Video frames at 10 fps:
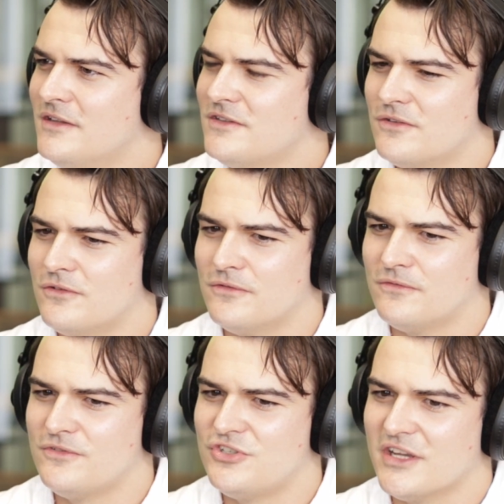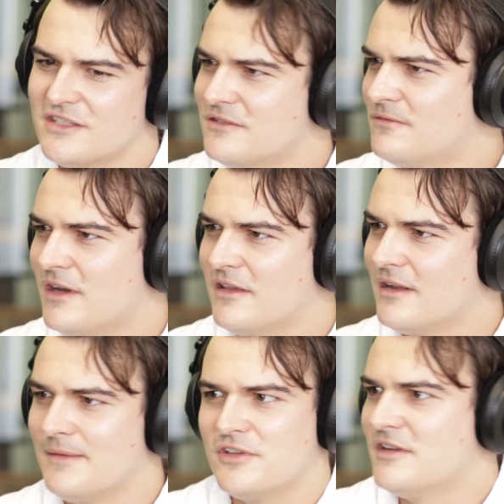sort of justify
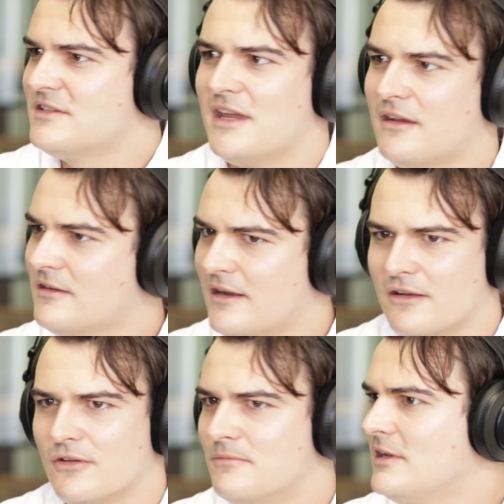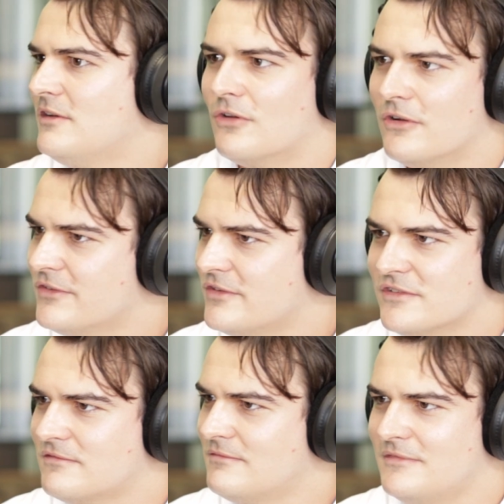that I'm just going to take, I don't know, $1 million and
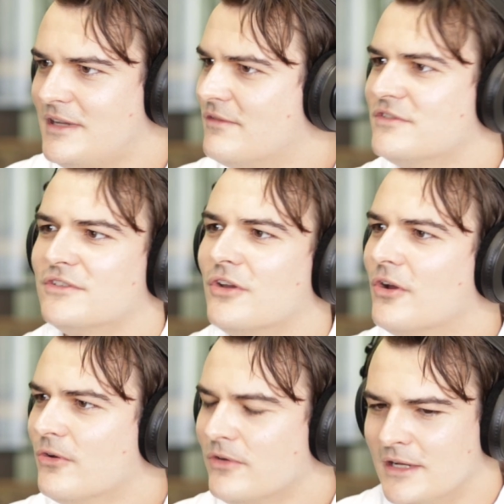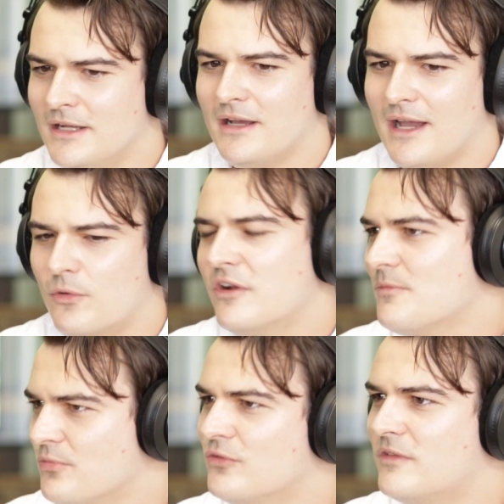just give this a go. I wanted
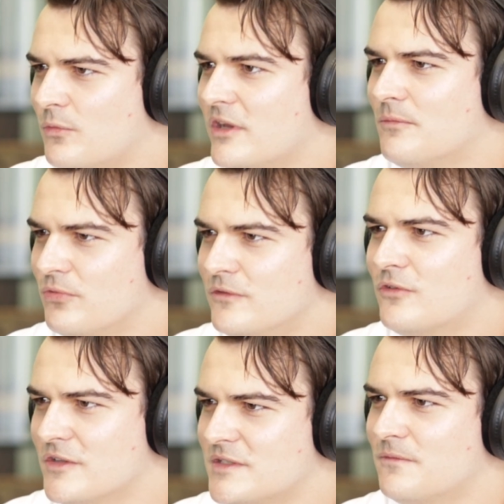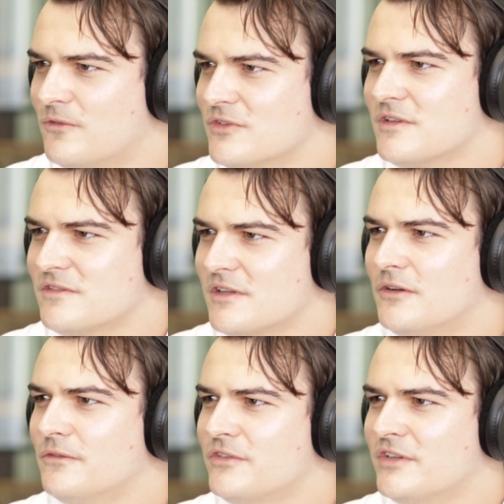to prove that we could prove concept first
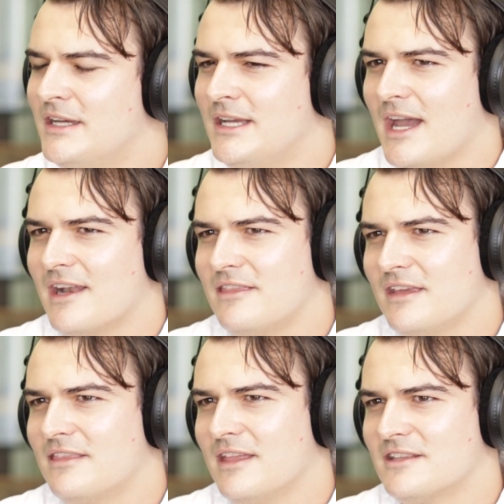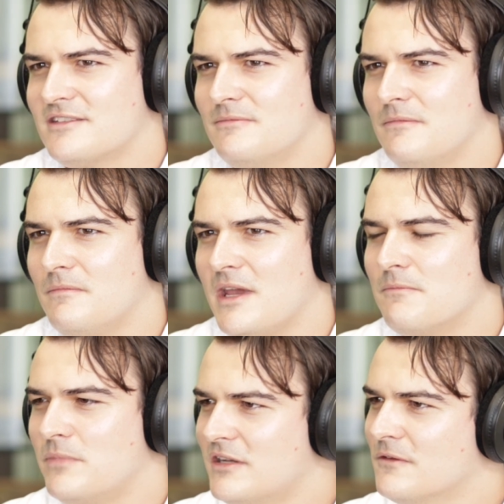ourselves. And I think that's made
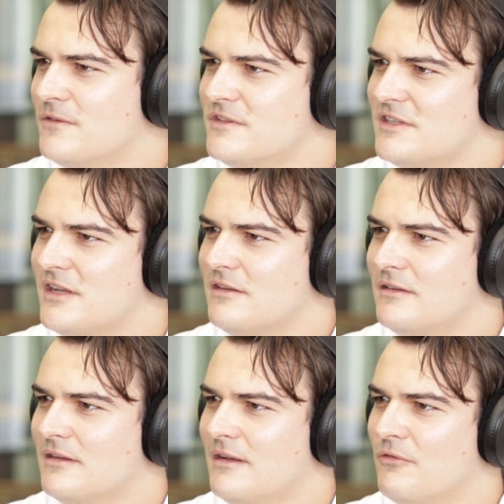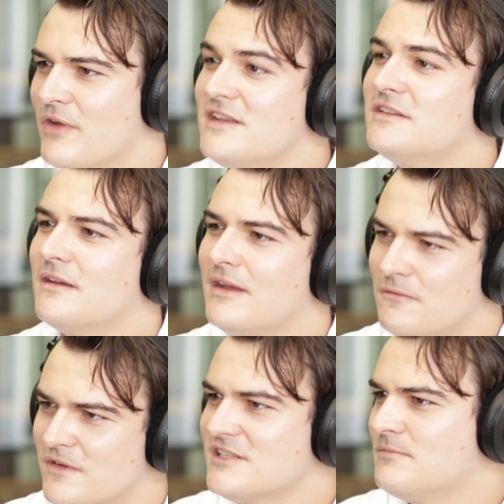a big difference in raising
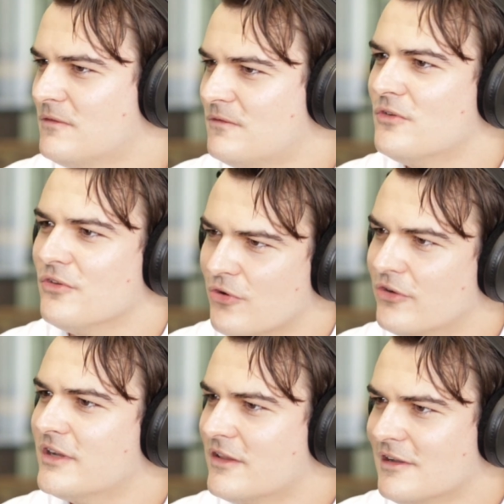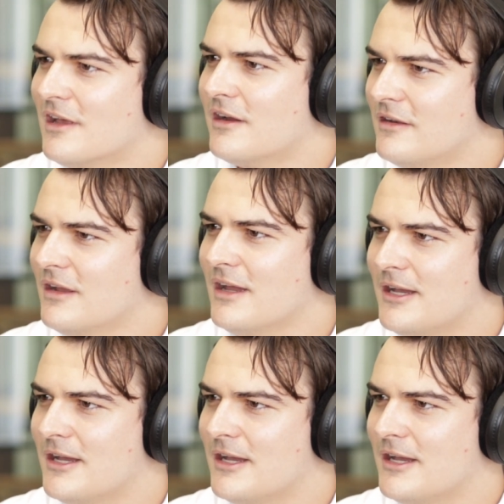investment further on down the line.